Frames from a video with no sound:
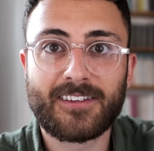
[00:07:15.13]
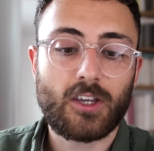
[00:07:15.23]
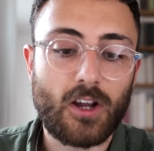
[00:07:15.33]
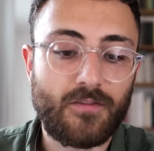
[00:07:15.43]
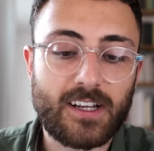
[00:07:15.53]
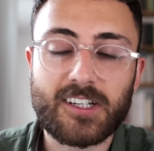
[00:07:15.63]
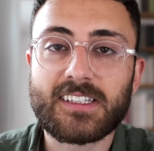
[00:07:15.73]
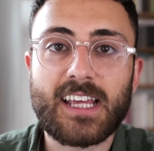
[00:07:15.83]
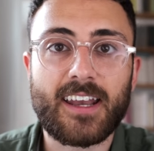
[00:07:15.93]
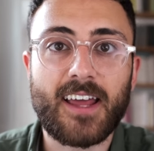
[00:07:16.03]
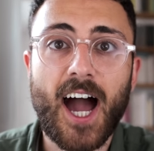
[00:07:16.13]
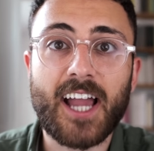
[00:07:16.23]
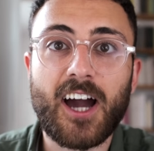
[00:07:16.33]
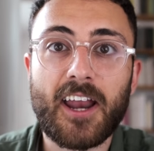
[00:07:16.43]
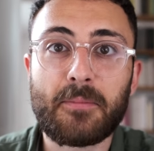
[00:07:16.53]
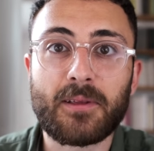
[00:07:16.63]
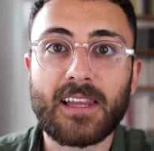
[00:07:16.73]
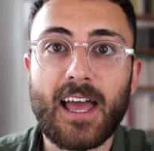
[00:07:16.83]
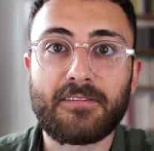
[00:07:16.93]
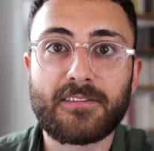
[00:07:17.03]
You know, if I just said, I got up and
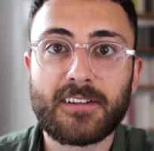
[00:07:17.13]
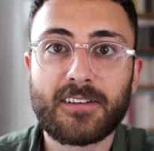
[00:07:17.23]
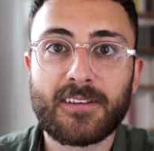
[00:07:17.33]
left,